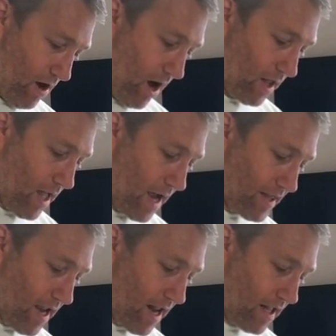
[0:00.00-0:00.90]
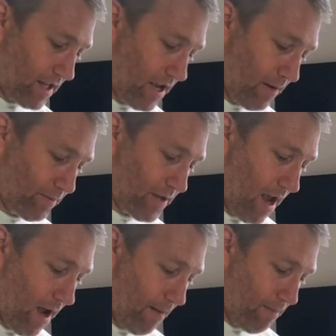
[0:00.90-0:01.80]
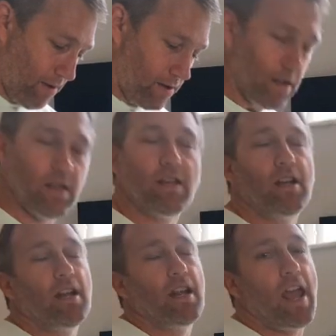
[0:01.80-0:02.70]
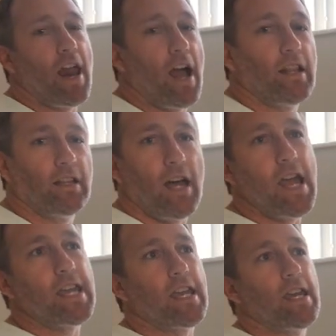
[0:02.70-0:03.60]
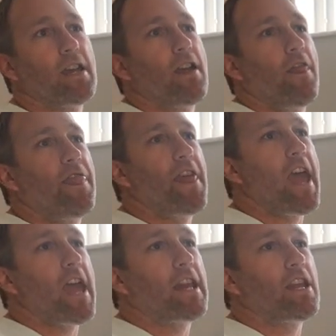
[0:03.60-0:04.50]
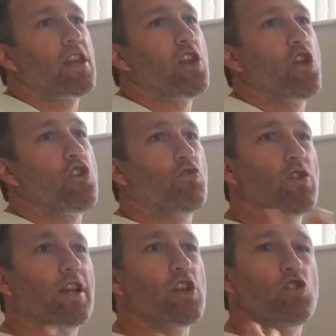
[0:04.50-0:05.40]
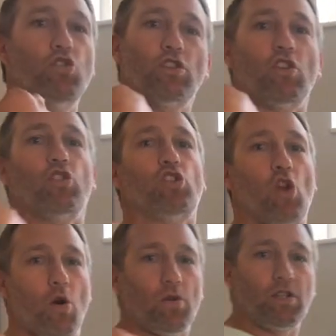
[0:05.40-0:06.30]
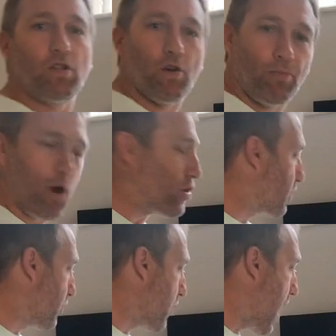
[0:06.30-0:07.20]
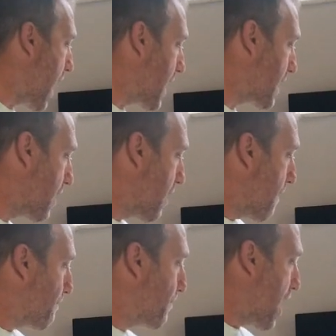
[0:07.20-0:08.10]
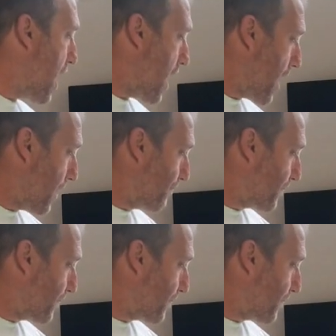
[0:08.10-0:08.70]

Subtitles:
I like that it tips up, and I like that, you know, you're really using your shoulders to approach the wake, but